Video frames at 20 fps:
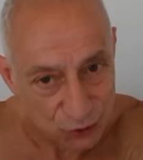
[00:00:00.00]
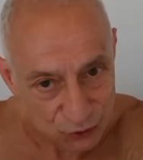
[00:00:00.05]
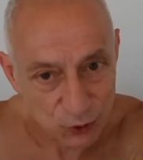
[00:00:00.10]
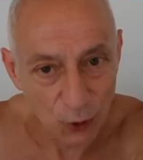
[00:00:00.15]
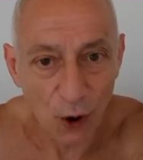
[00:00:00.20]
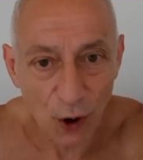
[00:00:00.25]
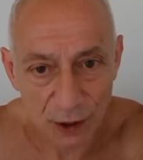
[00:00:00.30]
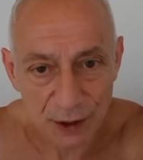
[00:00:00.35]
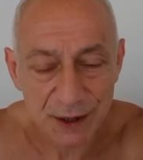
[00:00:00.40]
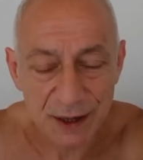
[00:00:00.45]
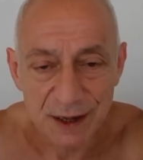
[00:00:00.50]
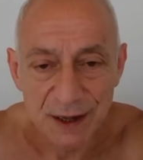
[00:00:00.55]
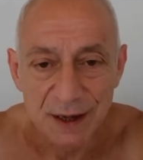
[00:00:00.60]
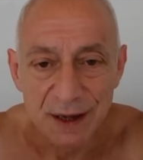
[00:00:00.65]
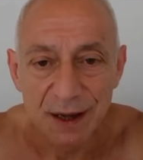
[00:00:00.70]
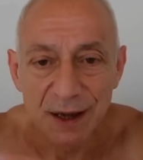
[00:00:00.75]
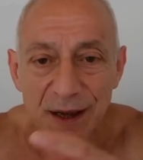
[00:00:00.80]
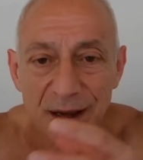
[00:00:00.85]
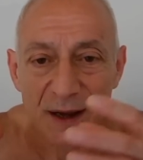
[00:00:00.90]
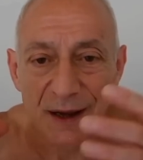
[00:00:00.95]
The torque
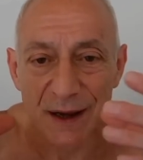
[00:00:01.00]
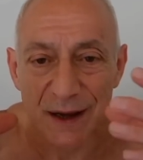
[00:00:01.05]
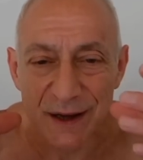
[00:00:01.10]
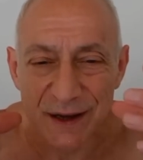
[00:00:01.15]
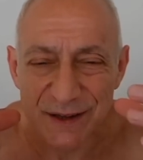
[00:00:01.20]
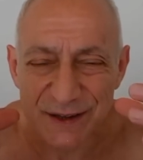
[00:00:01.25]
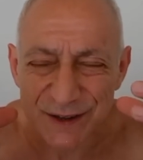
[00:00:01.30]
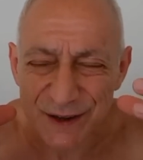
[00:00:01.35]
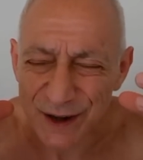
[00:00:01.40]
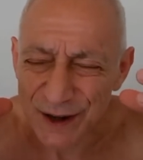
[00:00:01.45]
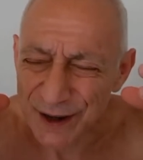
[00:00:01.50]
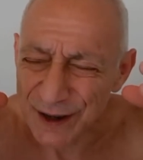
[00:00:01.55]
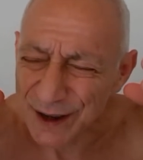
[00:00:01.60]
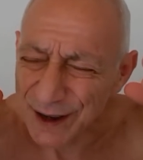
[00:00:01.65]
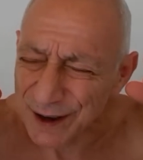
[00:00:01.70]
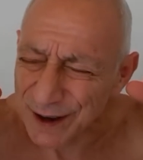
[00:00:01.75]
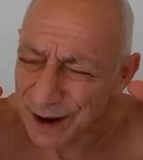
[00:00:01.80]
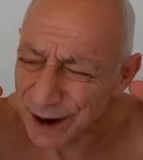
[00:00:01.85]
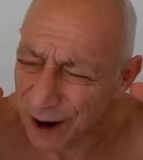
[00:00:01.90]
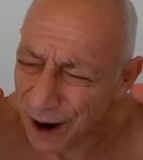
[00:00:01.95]
is
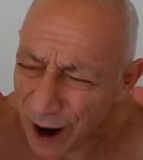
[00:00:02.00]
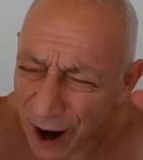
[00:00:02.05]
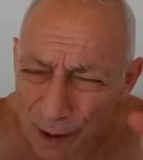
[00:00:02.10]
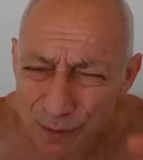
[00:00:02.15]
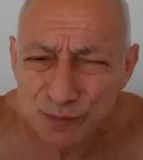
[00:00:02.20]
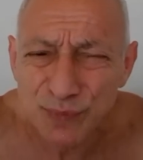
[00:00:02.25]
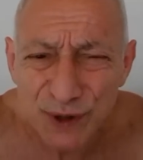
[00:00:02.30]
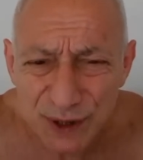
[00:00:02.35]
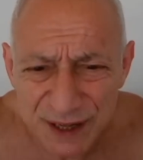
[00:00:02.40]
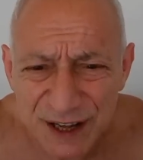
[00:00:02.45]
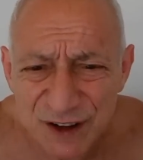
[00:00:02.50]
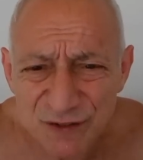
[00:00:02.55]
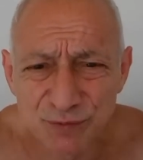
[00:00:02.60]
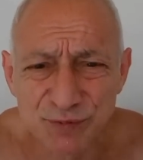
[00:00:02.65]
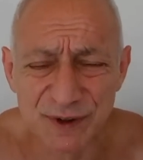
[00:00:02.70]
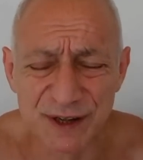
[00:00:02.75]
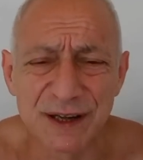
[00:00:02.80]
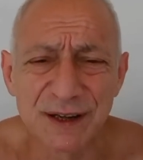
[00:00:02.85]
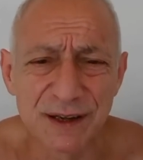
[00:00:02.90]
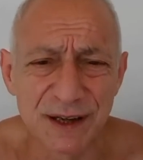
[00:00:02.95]

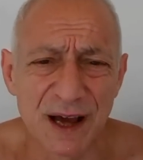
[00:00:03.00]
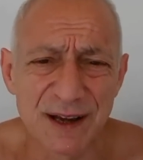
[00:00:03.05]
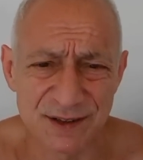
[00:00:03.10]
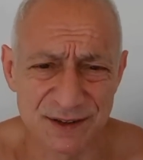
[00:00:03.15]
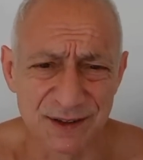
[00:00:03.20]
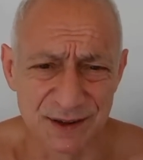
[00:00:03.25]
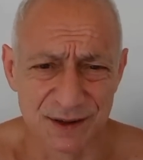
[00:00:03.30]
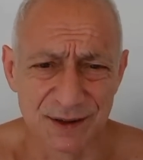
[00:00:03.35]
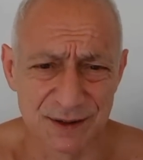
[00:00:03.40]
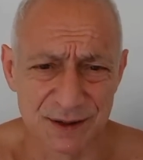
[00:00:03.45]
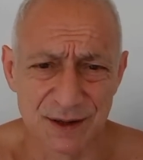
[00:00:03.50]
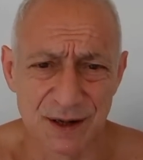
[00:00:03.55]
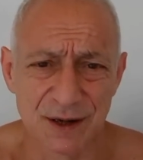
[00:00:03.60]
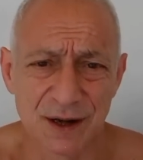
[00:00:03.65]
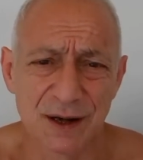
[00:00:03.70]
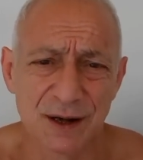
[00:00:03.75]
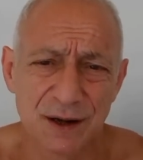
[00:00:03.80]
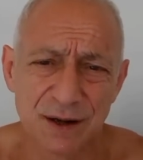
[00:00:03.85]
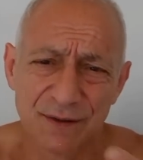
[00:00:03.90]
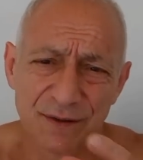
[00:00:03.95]
unbelievably lesser
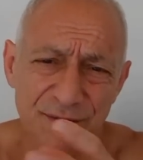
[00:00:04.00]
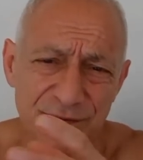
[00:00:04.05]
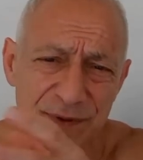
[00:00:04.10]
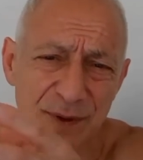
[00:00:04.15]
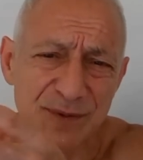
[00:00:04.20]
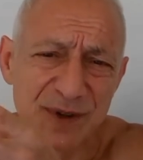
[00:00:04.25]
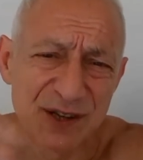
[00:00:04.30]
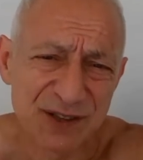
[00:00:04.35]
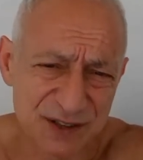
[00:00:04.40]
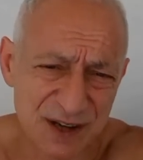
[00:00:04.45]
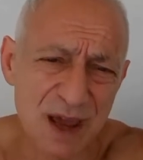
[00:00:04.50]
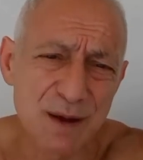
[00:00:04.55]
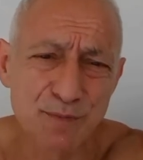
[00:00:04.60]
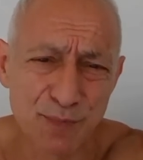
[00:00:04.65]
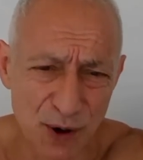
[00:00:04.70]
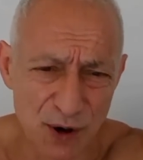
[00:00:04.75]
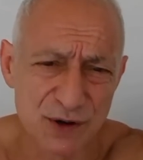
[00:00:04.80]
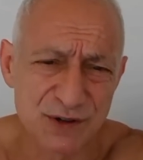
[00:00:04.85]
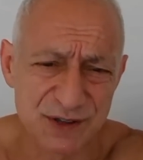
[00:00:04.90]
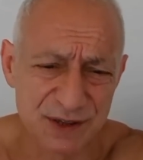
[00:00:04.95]
from the
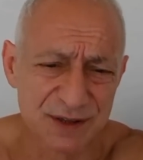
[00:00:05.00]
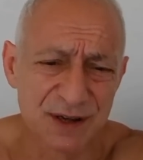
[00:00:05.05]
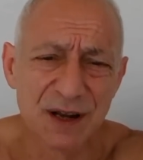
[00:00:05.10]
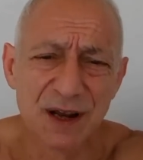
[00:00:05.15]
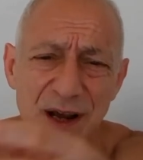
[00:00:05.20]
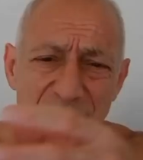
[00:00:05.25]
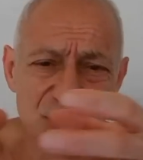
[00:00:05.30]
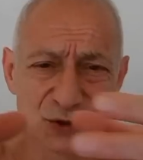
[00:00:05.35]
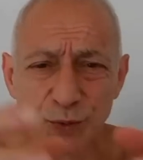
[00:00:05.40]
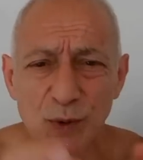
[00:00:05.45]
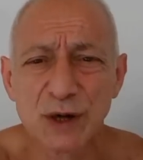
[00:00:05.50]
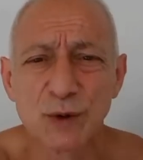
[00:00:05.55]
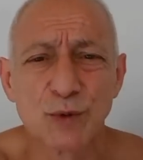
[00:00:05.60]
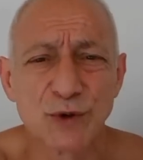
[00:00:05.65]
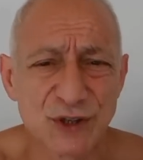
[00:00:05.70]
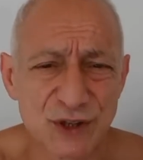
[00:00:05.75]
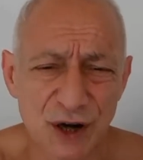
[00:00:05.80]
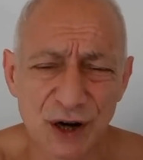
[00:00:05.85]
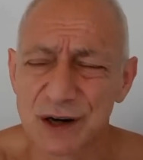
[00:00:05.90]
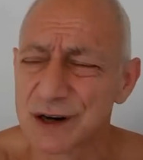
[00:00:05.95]
same person as when
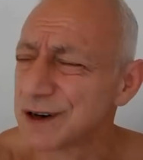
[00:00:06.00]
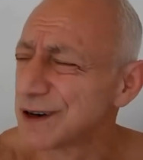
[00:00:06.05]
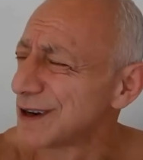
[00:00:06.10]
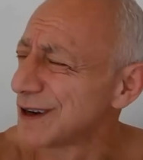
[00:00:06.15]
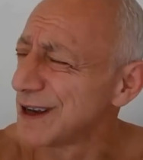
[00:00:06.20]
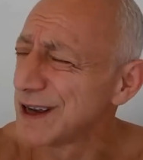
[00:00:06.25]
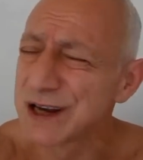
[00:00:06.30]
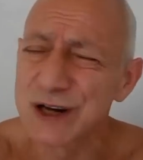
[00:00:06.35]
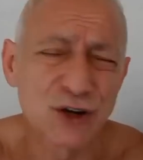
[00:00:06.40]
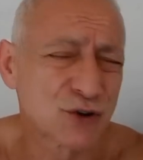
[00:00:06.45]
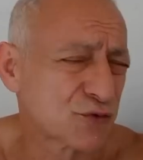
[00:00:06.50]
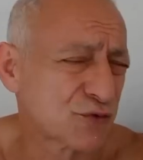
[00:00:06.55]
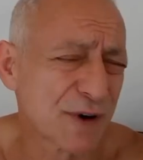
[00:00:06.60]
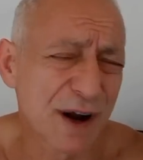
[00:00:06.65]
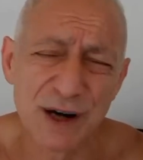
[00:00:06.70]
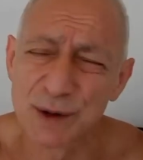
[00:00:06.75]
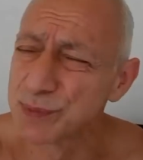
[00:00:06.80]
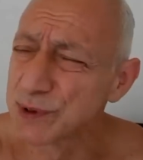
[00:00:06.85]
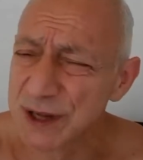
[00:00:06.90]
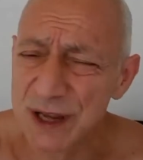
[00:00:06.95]
he was younger.
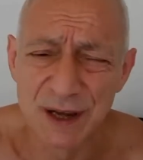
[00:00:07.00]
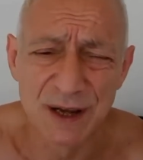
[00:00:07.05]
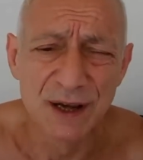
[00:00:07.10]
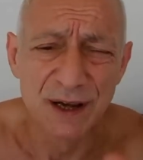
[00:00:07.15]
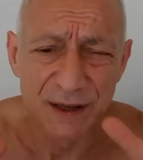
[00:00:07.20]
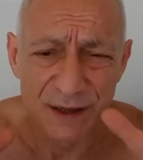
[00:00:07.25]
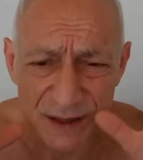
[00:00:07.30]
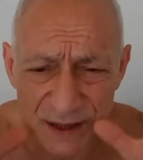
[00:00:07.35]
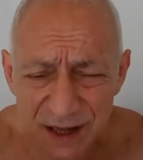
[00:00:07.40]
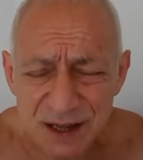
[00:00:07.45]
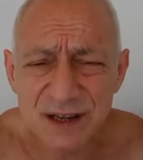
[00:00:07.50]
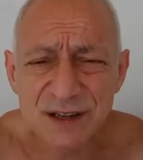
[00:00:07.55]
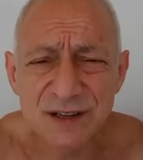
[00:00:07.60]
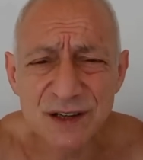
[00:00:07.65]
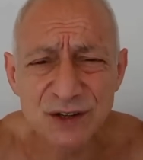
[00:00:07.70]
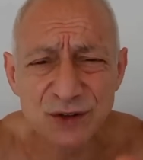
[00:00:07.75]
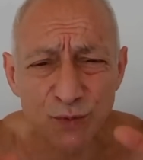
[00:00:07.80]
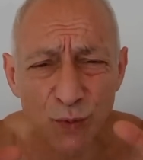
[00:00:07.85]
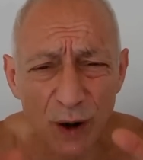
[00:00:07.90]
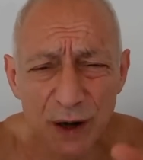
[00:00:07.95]
Incredibly.
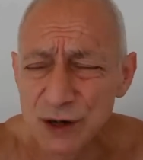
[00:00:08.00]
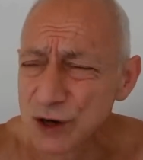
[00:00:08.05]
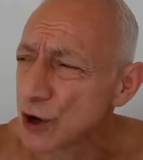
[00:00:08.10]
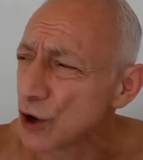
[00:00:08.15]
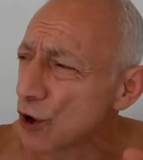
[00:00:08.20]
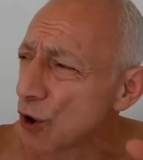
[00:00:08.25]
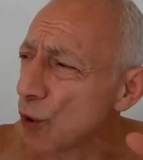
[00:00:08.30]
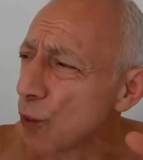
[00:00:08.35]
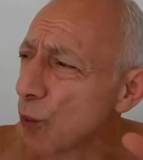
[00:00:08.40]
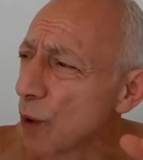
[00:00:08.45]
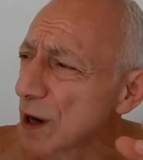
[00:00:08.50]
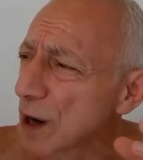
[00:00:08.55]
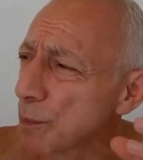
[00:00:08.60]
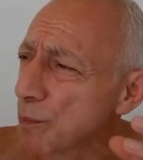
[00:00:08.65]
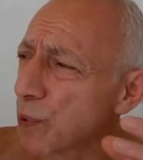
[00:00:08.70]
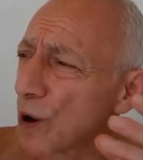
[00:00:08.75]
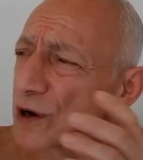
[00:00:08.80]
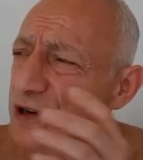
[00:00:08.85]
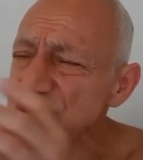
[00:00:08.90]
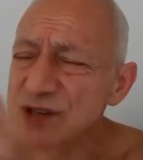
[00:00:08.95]
This is what,
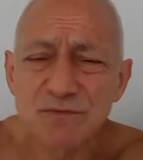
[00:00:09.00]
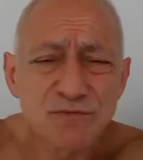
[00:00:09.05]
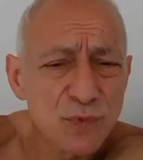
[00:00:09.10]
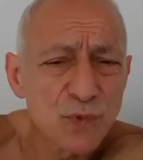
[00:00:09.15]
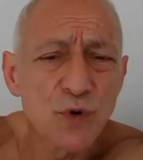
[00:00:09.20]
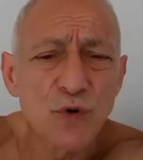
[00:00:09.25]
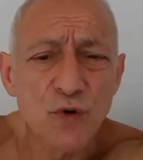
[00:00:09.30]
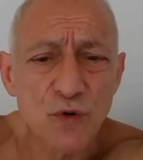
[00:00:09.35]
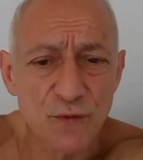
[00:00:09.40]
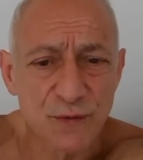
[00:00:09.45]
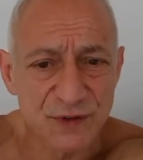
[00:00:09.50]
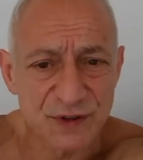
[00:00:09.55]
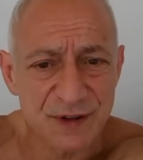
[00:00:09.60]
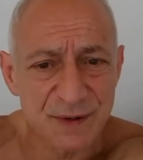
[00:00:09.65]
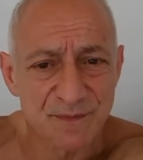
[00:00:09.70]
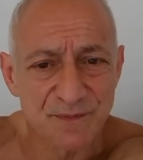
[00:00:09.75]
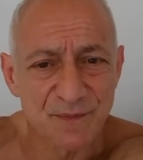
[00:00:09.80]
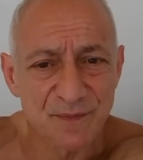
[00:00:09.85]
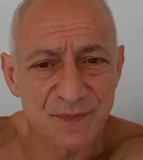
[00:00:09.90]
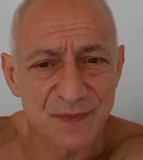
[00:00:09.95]
when a person
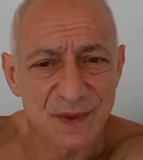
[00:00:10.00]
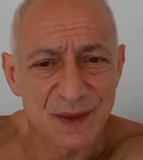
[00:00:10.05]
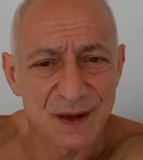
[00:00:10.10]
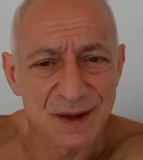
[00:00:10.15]
moves,